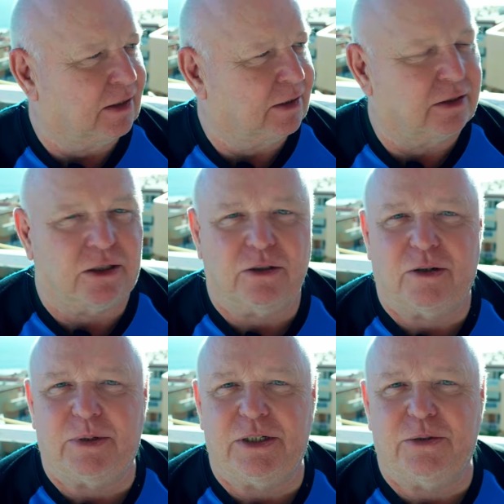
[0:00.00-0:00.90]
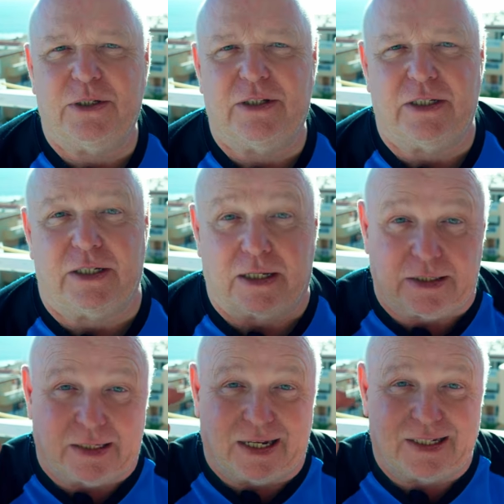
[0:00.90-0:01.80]
So I've been doing the
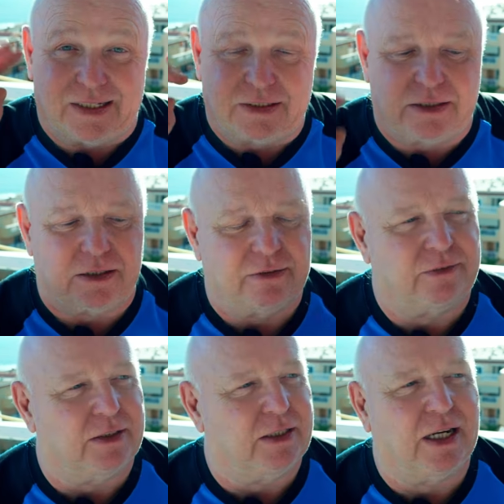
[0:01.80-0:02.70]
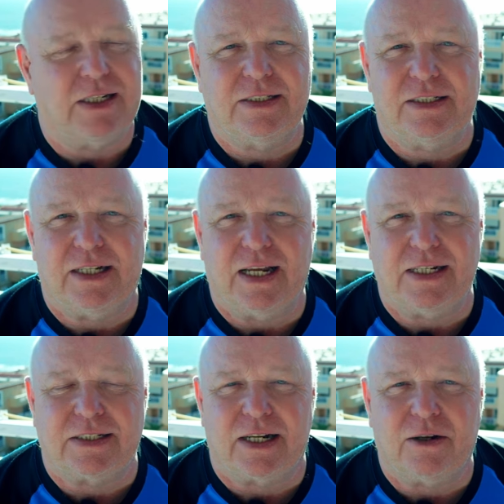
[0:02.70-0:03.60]
diet for 90
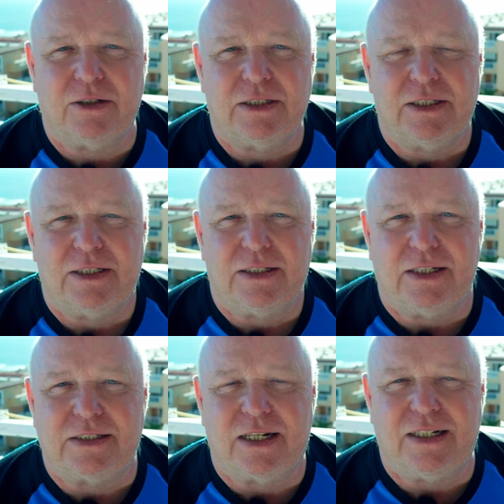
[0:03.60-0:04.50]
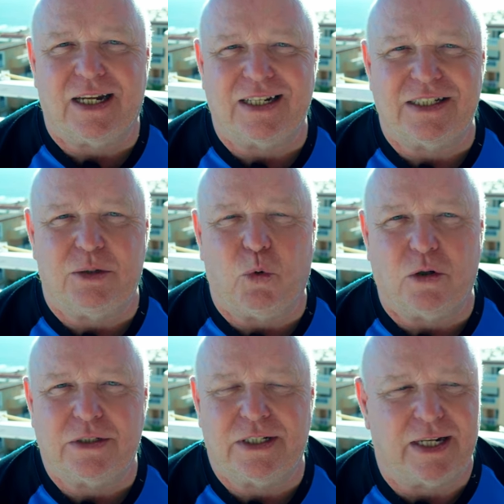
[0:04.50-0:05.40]
days now. It's day
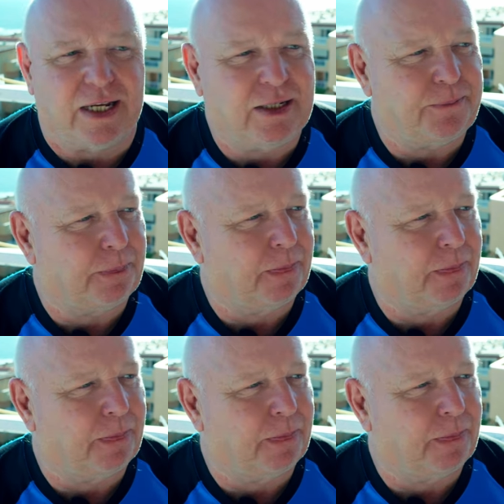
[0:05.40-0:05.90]
91 today.